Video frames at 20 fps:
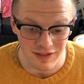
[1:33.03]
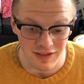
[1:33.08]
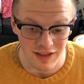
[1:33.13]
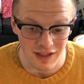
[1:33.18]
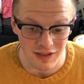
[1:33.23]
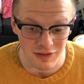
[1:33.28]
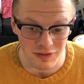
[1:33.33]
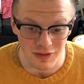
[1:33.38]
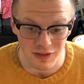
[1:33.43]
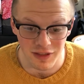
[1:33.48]

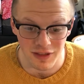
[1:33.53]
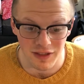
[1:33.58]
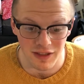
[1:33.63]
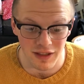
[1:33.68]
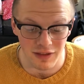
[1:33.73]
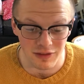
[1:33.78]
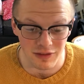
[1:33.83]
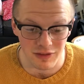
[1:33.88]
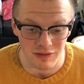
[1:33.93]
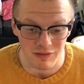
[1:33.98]
Then you'll learn
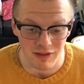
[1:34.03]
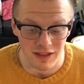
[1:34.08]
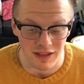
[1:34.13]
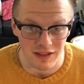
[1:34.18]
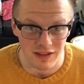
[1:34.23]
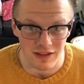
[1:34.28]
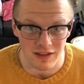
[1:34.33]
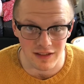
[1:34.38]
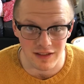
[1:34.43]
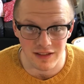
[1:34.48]
how to
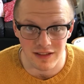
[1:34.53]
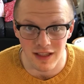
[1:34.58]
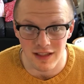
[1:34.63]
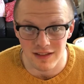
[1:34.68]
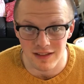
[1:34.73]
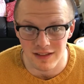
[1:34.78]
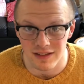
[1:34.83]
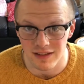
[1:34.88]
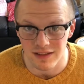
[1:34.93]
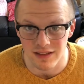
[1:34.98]
recognize
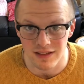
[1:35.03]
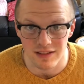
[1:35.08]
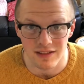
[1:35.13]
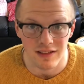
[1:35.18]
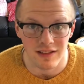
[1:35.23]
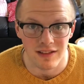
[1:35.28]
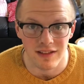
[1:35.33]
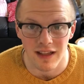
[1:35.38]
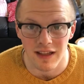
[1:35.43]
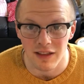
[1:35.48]

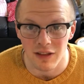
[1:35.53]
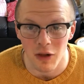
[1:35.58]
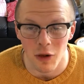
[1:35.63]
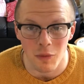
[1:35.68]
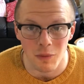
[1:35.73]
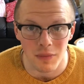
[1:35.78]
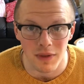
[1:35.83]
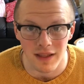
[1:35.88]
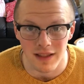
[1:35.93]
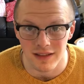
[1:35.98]
sentences, then
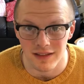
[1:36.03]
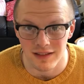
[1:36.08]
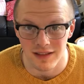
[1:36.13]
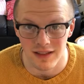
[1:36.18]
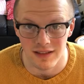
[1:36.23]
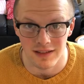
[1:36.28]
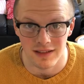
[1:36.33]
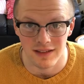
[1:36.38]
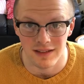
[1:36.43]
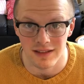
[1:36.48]
complex
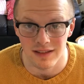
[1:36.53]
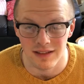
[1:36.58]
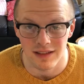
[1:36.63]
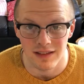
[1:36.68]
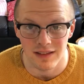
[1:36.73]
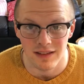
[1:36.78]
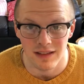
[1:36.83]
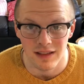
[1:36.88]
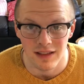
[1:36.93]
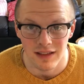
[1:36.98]

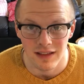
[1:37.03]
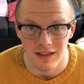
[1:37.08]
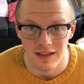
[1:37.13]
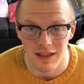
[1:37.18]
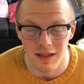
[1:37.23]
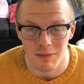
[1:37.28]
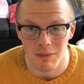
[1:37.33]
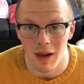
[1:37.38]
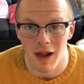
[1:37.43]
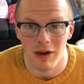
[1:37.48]
sentences,
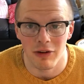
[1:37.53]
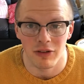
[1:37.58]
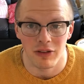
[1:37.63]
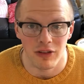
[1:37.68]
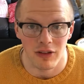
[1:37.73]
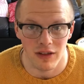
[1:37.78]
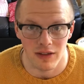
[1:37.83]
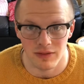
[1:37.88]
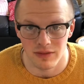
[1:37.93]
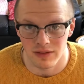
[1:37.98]
then
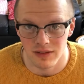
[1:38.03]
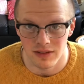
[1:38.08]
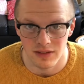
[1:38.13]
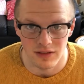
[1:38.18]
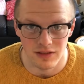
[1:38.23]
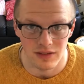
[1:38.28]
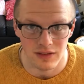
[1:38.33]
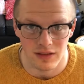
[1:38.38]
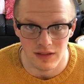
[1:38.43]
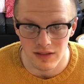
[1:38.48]
paragraphs,
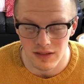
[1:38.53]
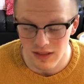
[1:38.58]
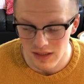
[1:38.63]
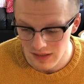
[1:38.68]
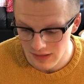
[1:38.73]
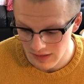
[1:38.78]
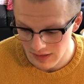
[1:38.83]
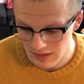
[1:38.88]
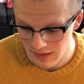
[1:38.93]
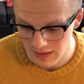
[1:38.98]
okay?
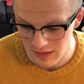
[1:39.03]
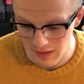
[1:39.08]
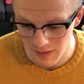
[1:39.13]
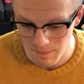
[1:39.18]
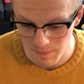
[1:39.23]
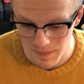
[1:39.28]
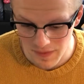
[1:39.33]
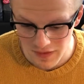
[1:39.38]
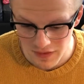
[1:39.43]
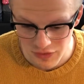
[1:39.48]

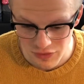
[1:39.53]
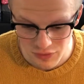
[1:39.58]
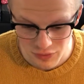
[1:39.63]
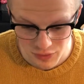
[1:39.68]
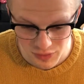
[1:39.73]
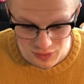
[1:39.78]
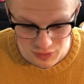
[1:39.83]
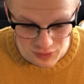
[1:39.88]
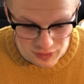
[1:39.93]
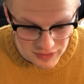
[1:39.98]

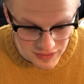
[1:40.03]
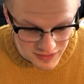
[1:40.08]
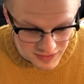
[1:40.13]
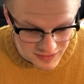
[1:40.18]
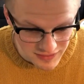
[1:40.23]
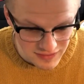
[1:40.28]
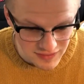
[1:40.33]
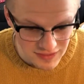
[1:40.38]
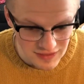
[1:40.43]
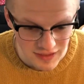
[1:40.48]
You're looking
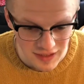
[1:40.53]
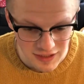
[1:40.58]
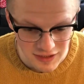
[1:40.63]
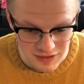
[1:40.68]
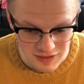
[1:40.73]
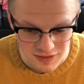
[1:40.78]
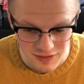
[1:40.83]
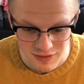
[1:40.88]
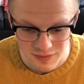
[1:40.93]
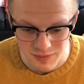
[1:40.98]
at the
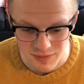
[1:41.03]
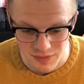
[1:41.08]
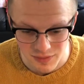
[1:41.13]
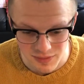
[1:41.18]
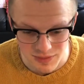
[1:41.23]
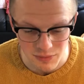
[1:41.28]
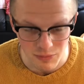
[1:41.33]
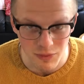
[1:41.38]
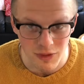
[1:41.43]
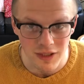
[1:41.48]
connections
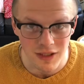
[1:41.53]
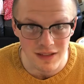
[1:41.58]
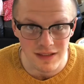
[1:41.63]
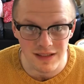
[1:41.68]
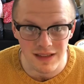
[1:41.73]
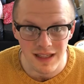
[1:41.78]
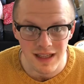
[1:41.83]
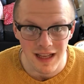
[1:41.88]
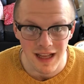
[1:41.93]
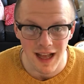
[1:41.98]
between
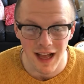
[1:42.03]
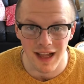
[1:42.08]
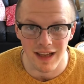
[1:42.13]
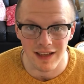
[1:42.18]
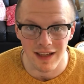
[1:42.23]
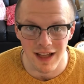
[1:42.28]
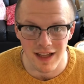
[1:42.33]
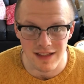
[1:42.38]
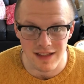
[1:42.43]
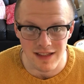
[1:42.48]
words and
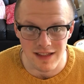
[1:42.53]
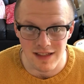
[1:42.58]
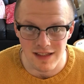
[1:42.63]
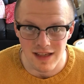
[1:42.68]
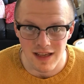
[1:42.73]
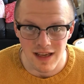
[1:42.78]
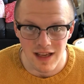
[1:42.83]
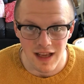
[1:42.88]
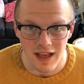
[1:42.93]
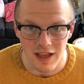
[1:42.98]

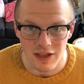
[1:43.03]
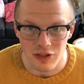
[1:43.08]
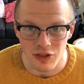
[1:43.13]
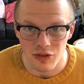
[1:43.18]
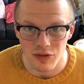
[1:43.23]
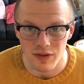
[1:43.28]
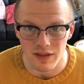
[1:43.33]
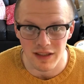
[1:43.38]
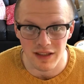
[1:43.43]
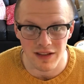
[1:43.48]
letters and
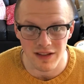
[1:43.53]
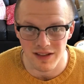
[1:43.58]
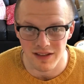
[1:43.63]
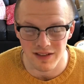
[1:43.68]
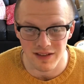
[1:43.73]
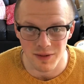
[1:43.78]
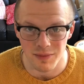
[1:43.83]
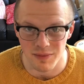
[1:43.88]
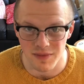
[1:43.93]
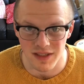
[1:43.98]
stringing
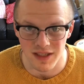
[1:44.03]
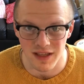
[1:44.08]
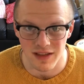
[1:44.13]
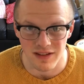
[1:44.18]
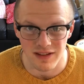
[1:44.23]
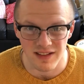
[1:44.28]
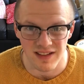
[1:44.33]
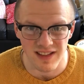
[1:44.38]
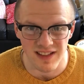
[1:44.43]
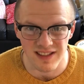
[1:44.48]
them
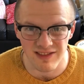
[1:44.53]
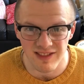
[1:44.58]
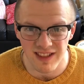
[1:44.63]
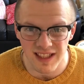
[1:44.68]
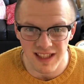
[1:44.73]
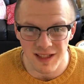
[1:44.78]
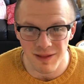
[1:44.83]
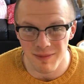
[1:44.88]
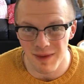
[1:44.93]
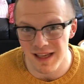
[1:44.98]
together. It's
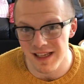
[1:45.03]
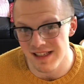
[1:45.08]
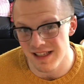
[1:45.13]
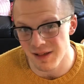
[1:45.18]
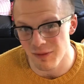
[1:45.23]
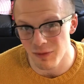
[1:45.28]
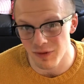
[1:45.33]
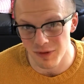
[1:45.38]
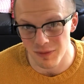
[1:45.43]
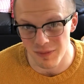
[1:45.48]
really
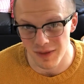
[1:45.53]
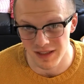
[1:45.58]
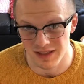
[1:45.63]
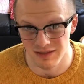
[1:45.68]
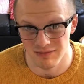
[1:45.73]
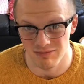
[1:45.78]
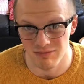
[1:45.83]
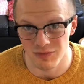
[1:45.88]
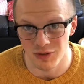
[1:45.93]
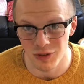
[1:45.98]
amazing what the
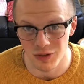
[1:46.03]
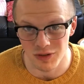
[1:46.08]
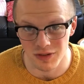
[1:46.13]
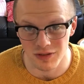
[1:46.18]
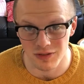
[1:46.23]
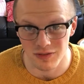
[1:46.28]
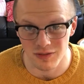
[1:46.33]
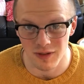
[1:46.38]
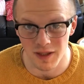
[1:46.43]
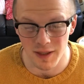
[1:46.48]
mind
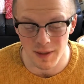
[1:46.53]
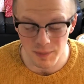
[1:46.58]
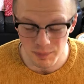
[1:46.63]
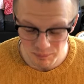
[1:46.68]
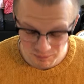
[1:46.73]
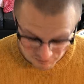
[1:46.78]
does, right?